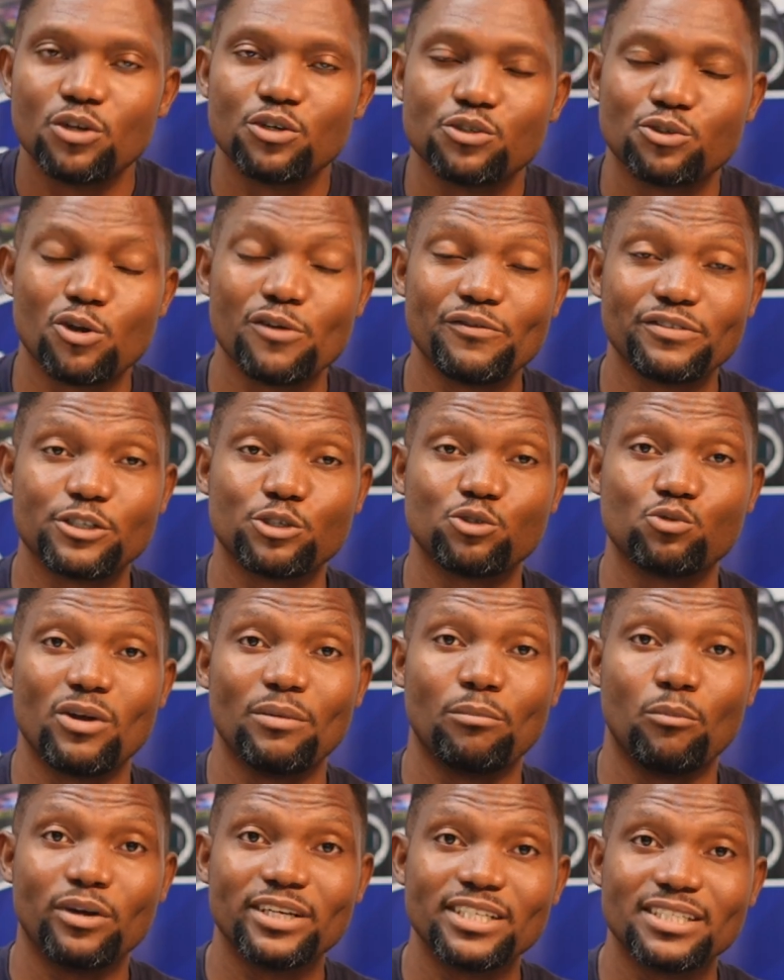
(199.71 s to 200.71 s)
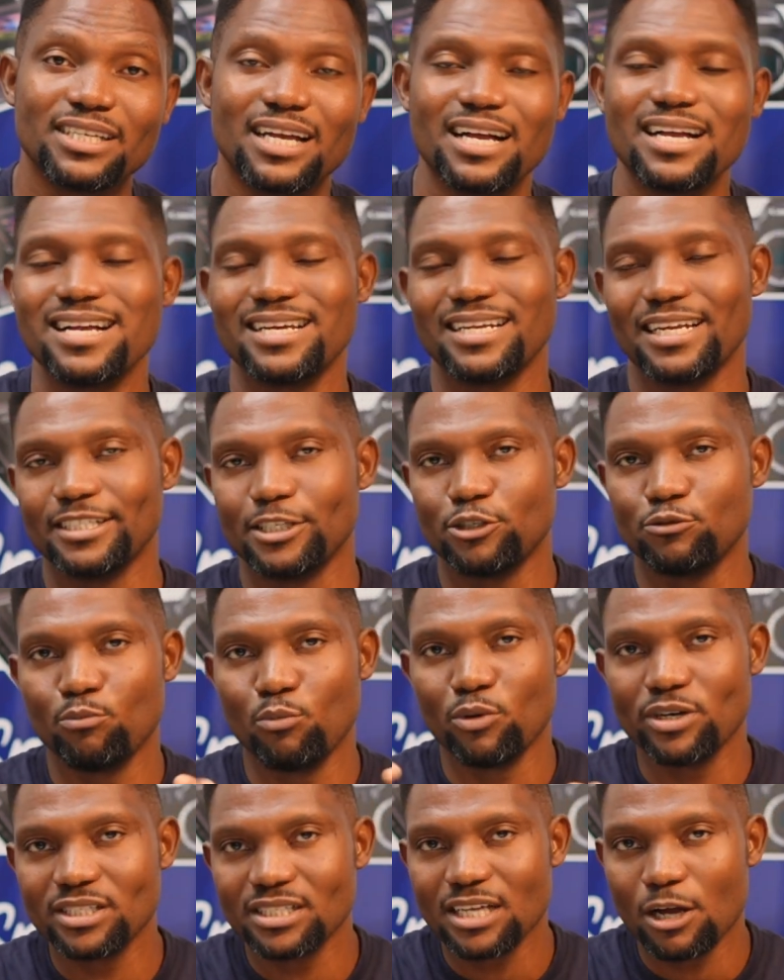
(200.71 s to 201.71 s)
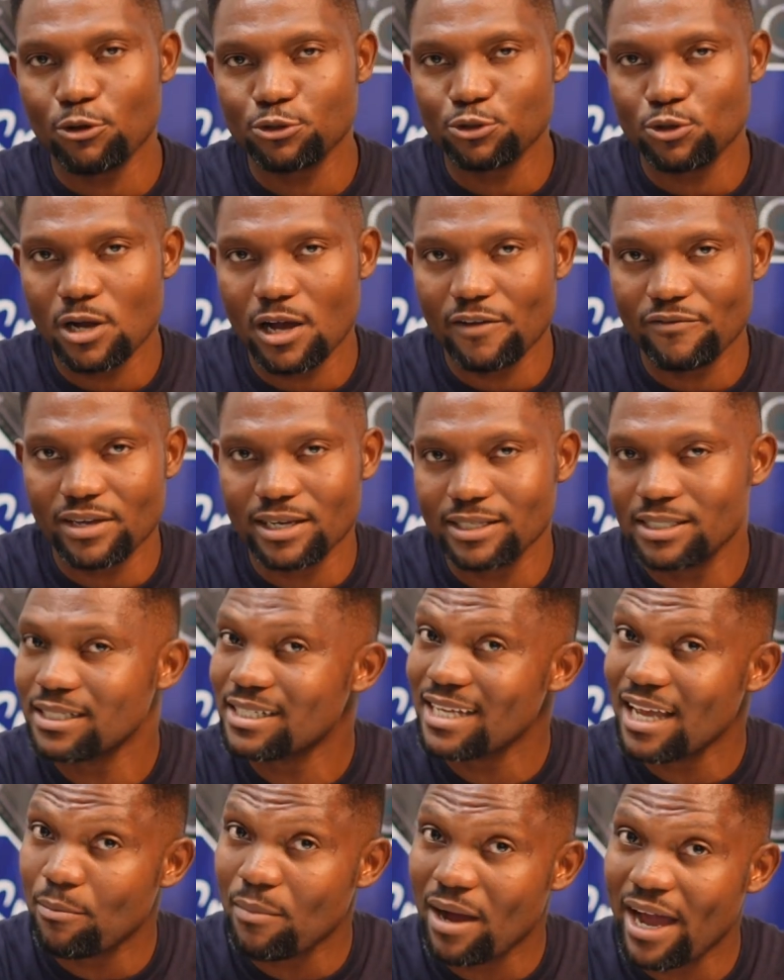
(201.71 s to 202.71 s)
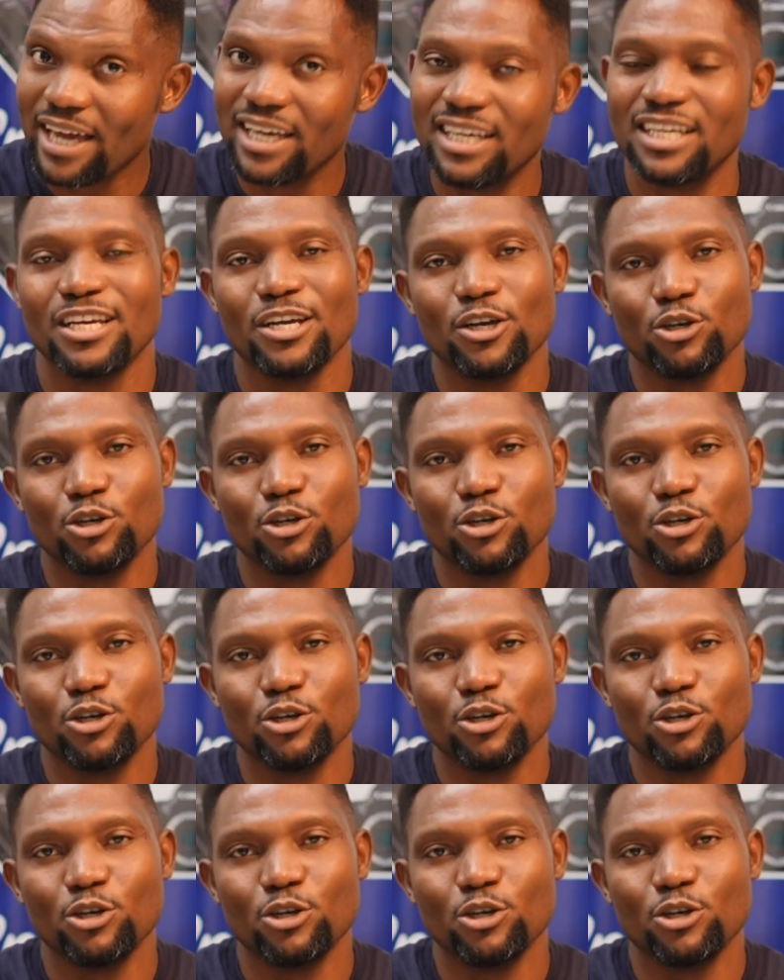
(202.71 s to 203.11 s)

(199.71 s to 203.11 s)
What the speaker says: So if it is to a monitor, does the monitor also have HDMI?